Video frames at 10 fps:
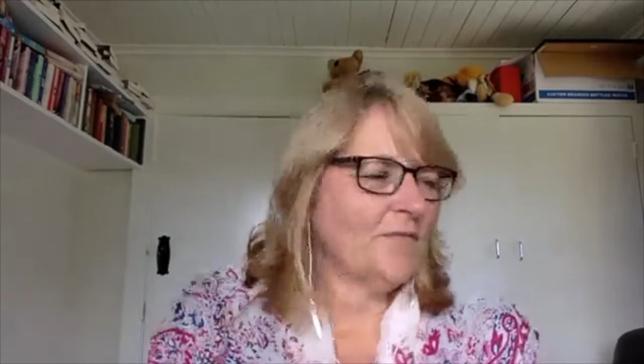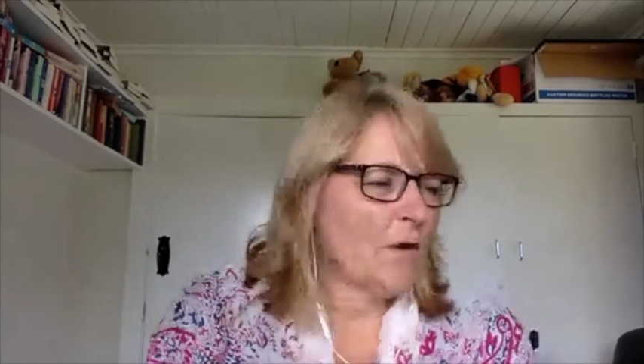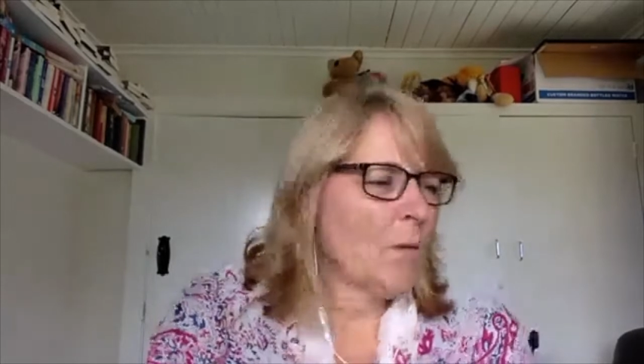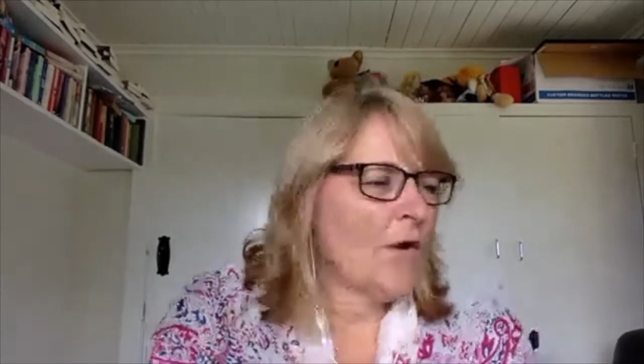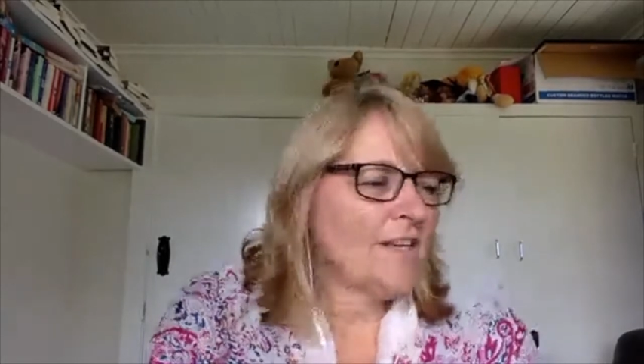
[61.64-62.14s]

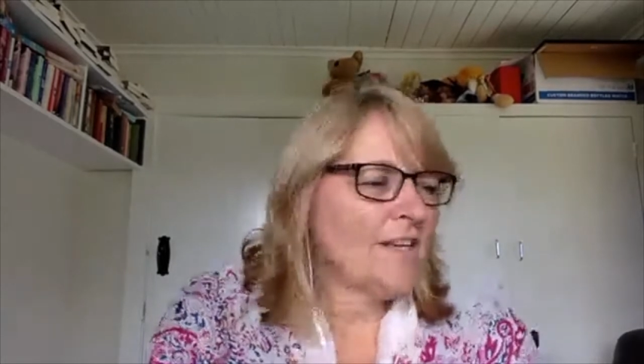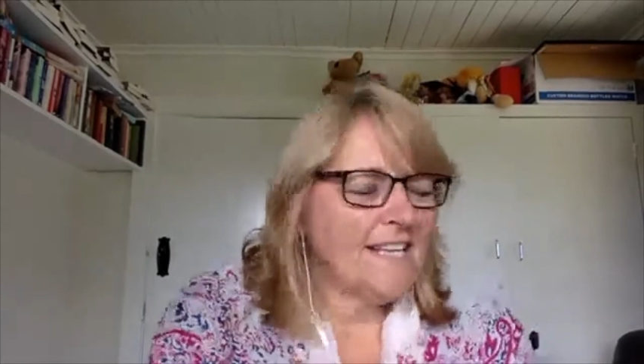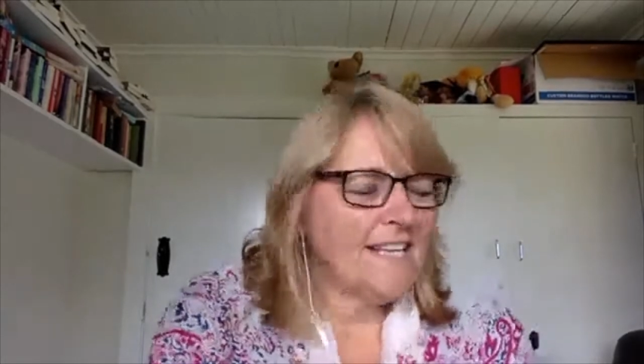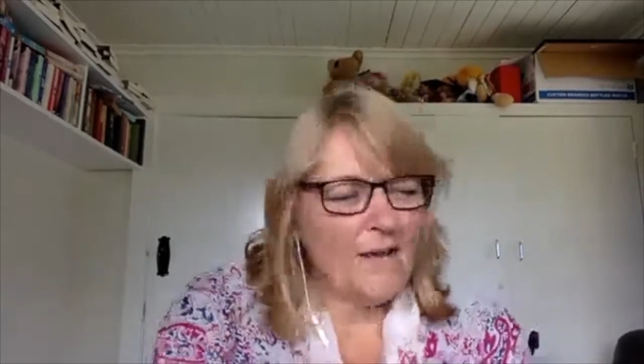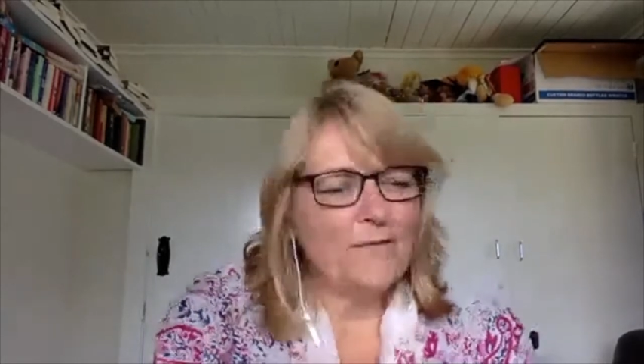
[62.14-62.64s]
worries. Thanks
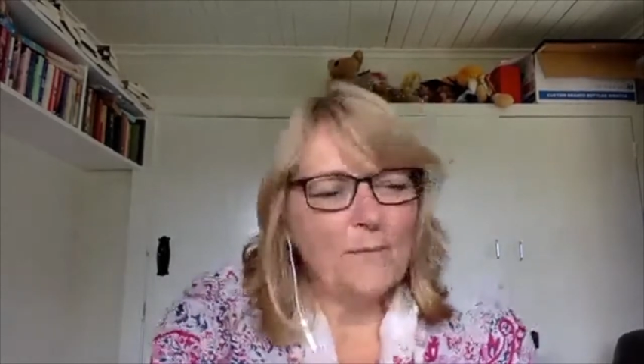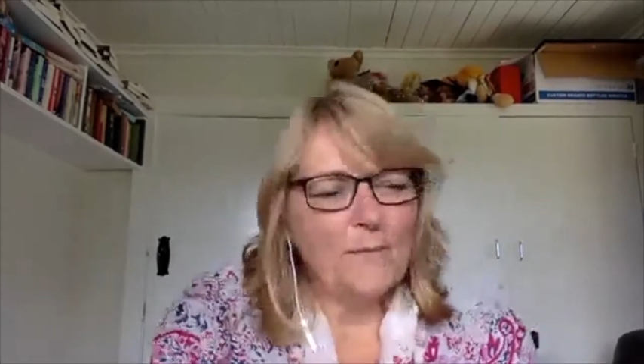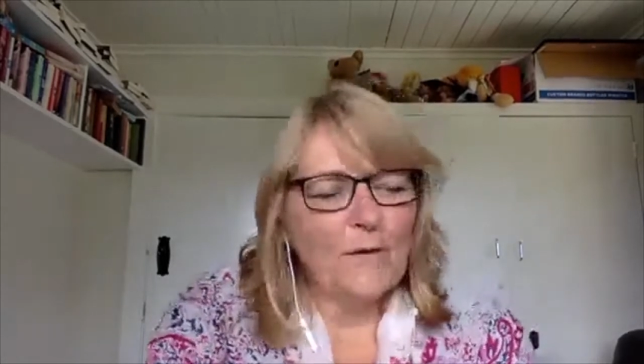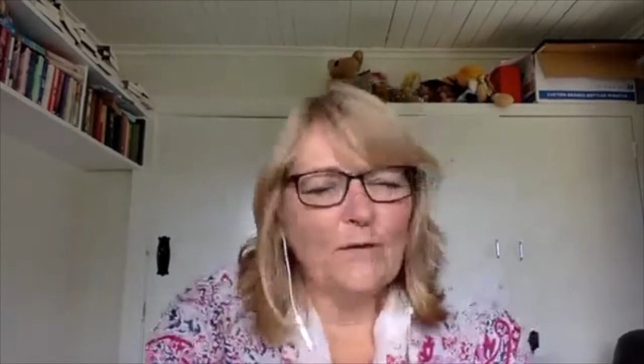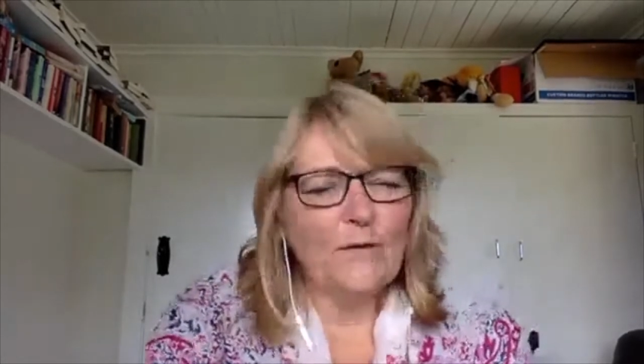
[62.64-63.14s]
for having me
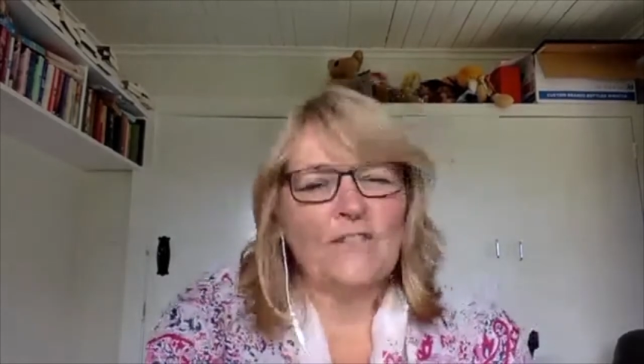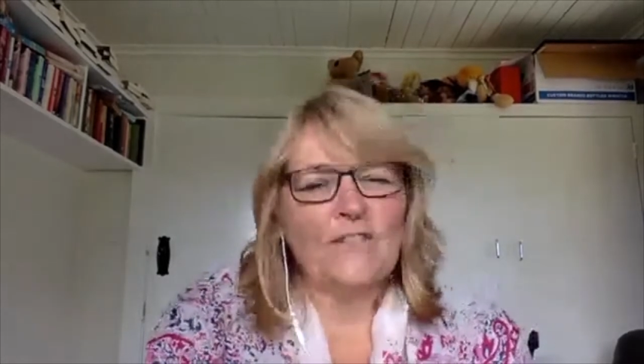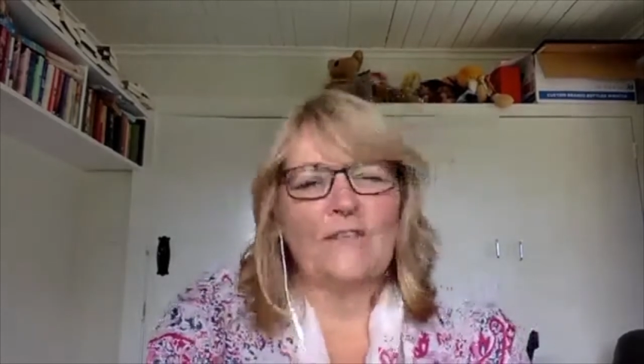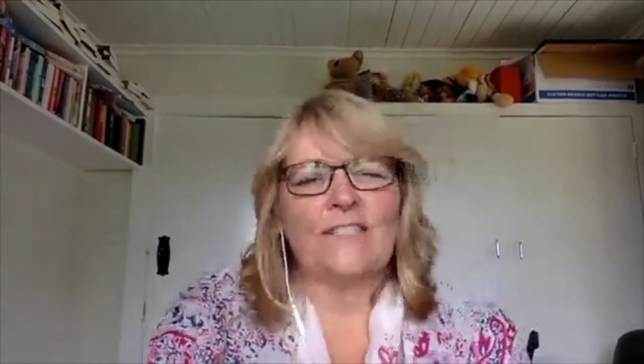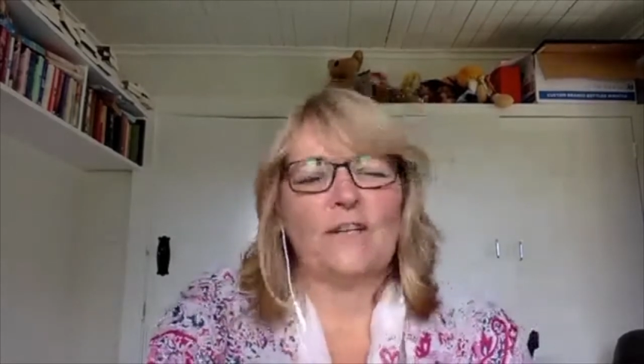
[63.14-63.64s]
on,
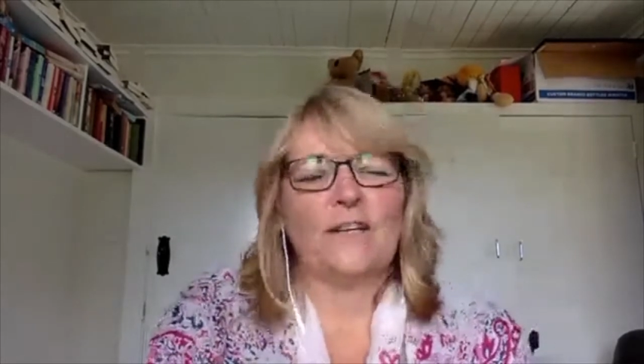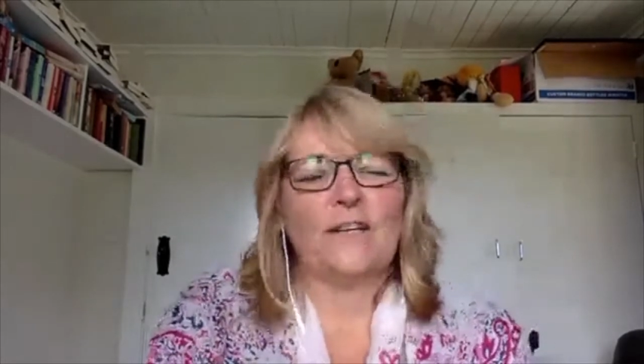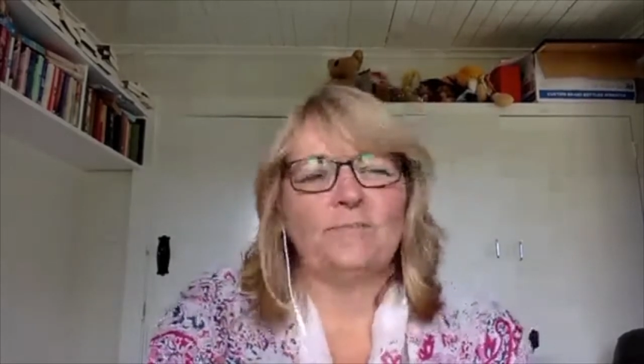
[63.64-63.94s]
Sarah.